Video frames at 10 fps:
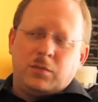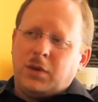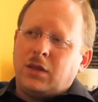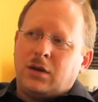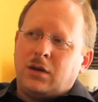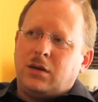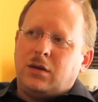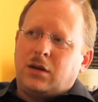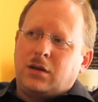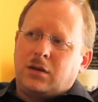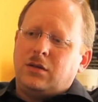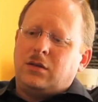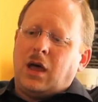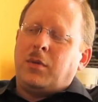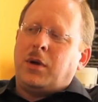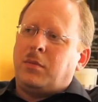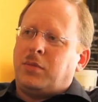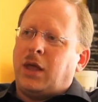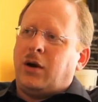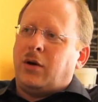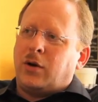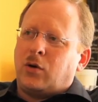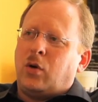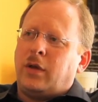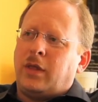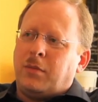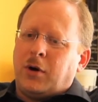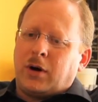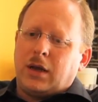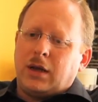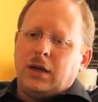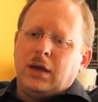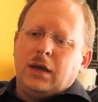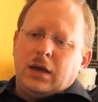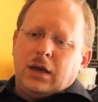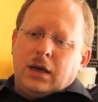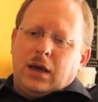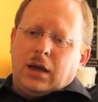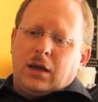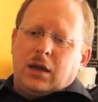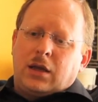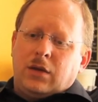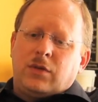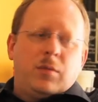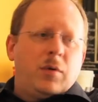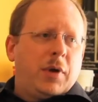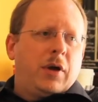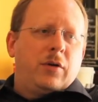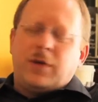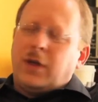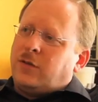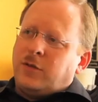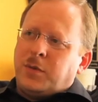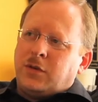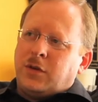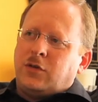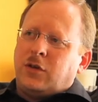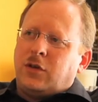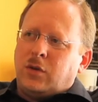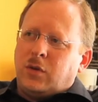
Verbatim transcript: be the dominant player and corner that market. Uh, it gives them a better defensive position to do